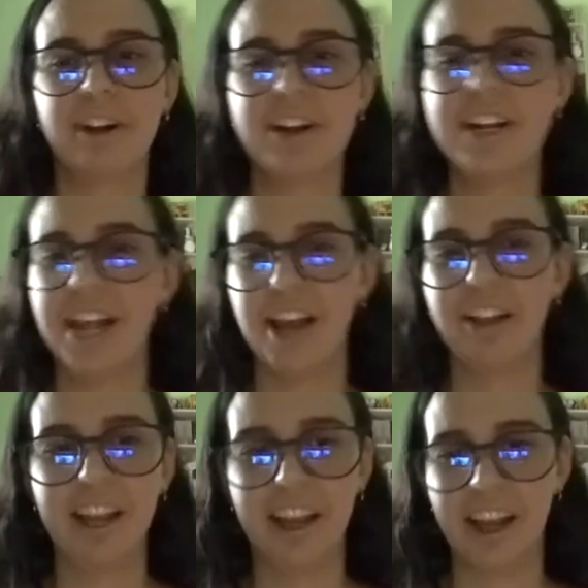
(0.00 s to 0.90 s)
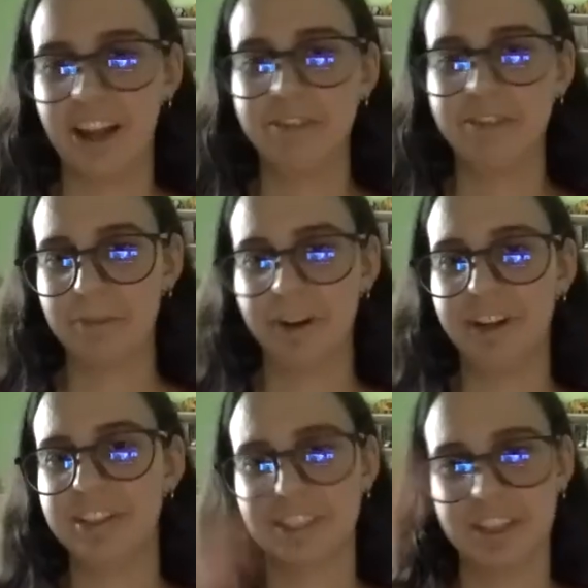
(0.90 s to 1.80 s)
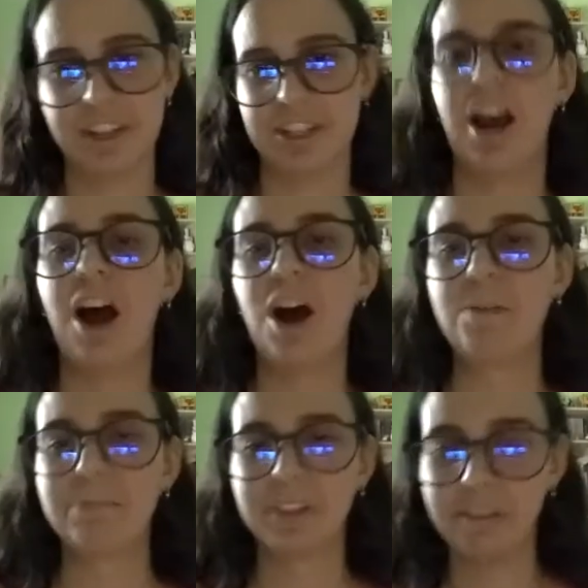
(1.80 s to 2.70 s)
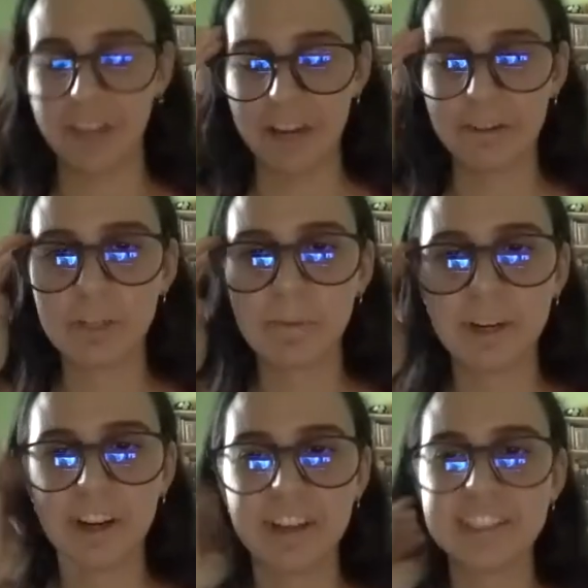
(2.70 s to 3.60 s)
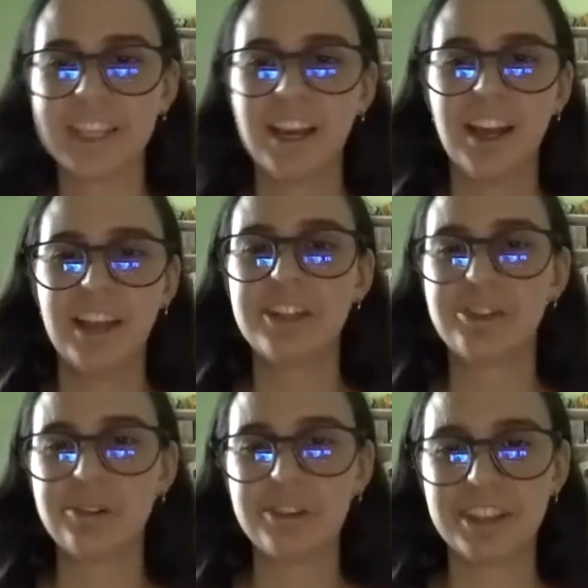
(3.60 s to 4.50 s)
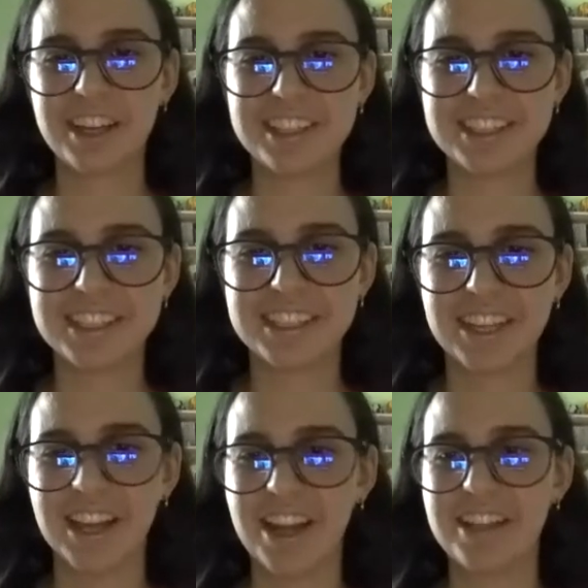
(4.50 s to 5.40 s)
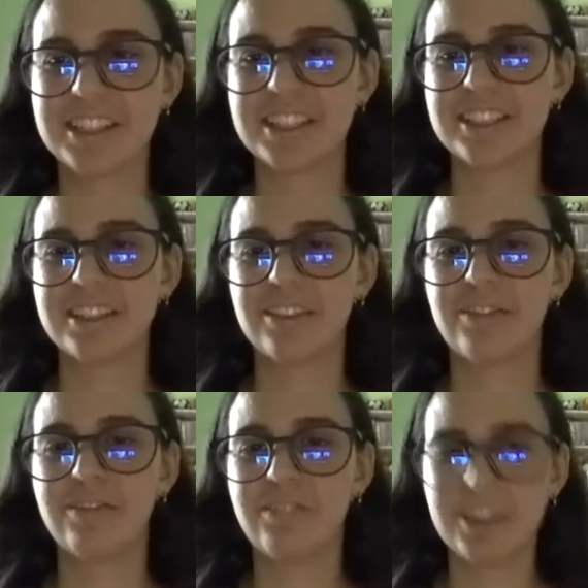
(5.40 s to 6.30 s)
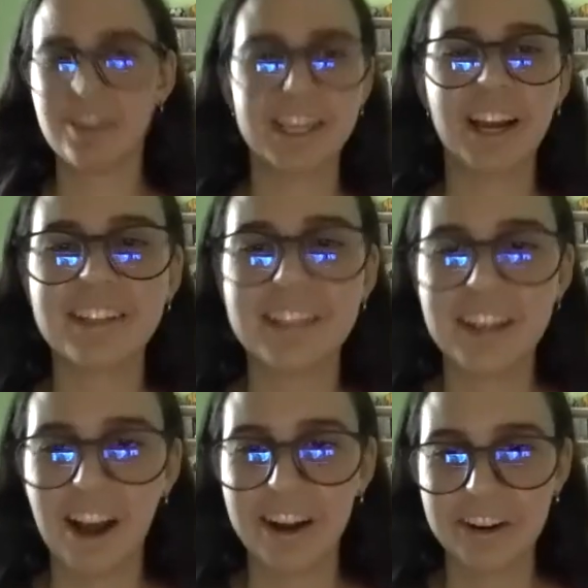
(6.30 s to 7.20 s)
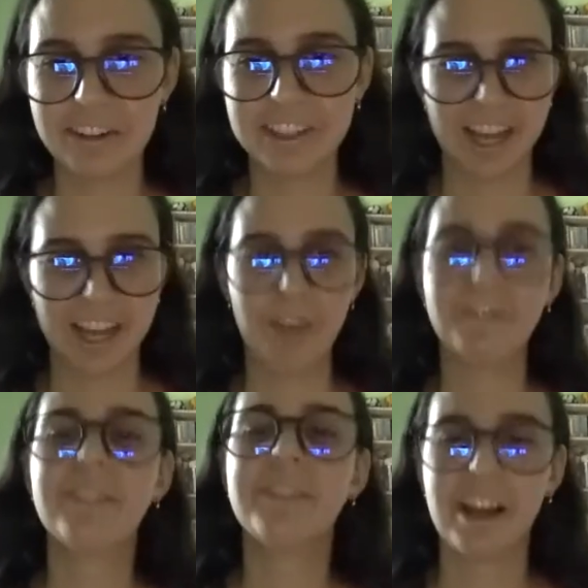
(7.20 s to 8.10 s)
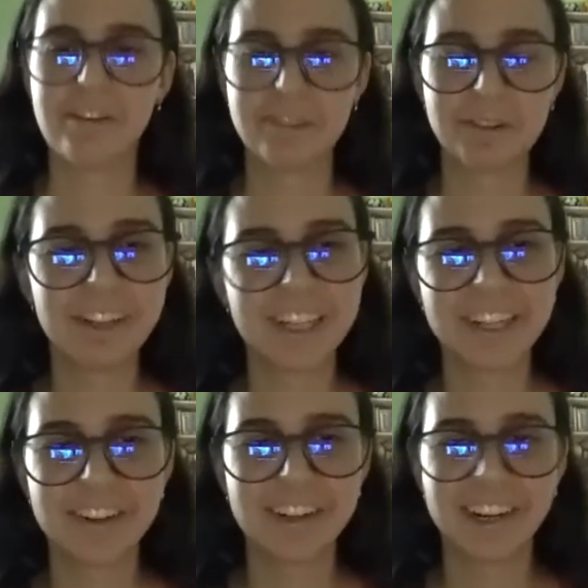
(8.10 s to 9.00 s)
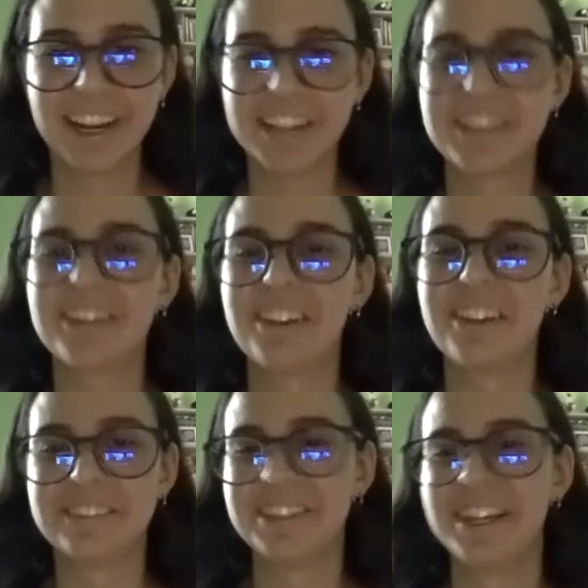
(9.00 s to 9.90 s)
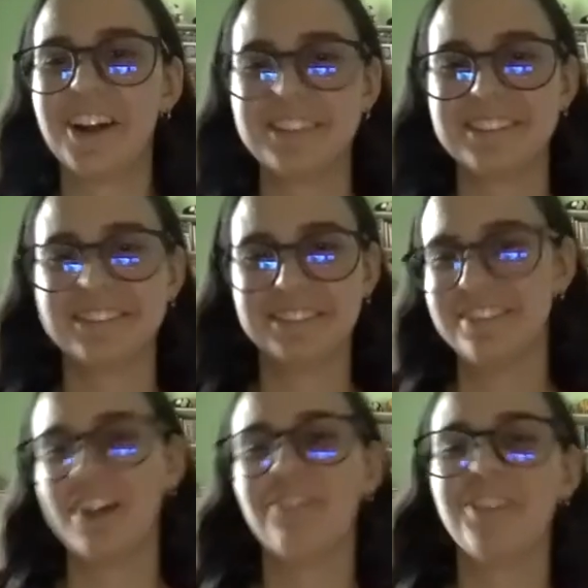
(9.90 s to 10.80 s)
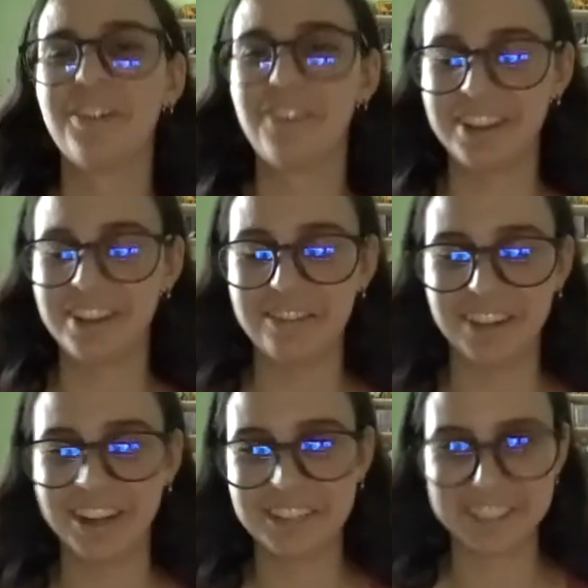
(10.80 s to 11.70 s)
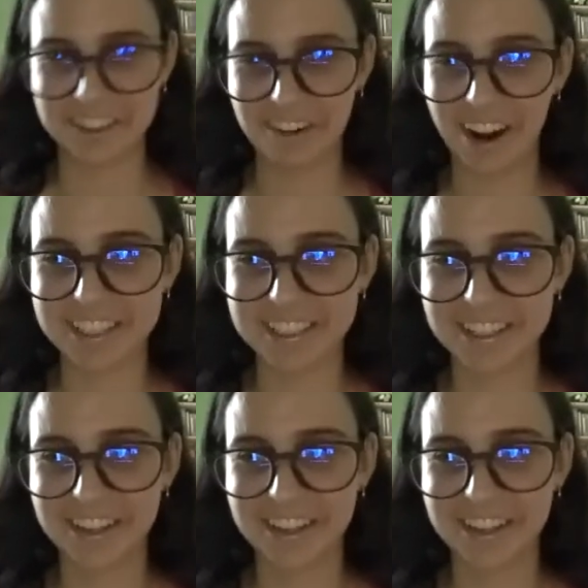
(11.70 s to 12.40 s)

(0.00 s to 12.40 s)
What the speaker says: nailing everybody's top love language, because the truth is it's most likely not going to happen with everyone that you're going to get their, number 1 love language correct.